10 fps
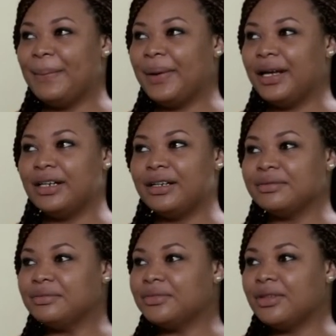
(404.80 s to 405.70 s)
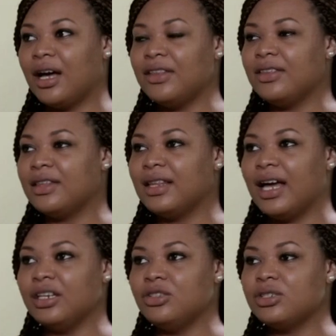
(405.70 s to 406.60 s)
But other than
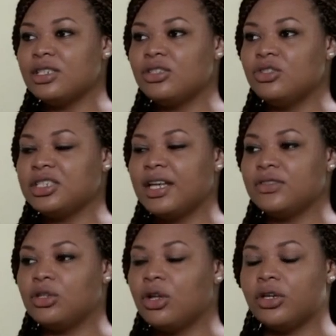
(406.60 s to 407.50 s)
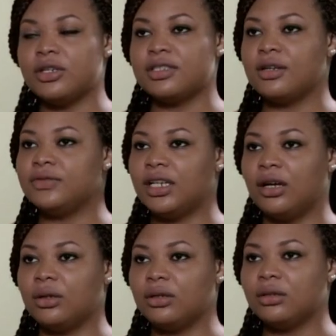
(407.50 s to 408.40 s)
that, you just have to lock yourself
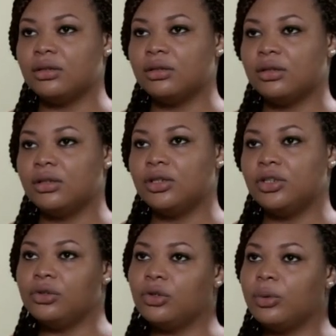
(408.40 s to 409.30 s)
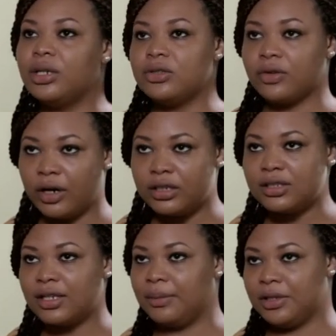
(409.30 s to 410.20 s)
down. You know, when it's
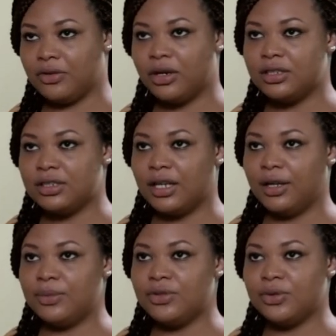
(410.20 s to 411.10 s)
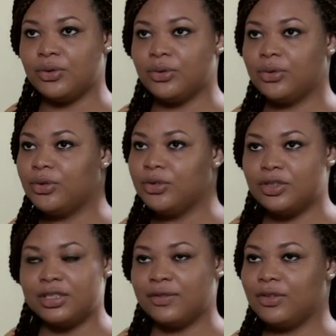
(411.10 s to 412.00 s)
crunch time, it's crunch time. So
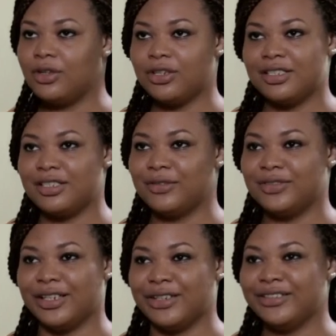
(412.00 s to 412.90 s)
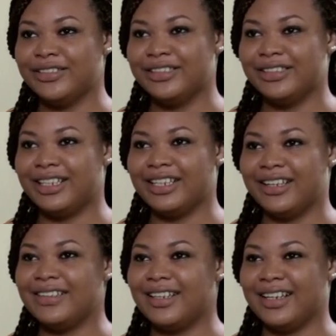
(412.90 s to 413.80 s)
you just have to lock yourself down and
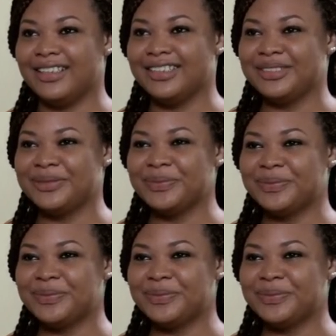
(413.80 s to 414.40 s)
get it done.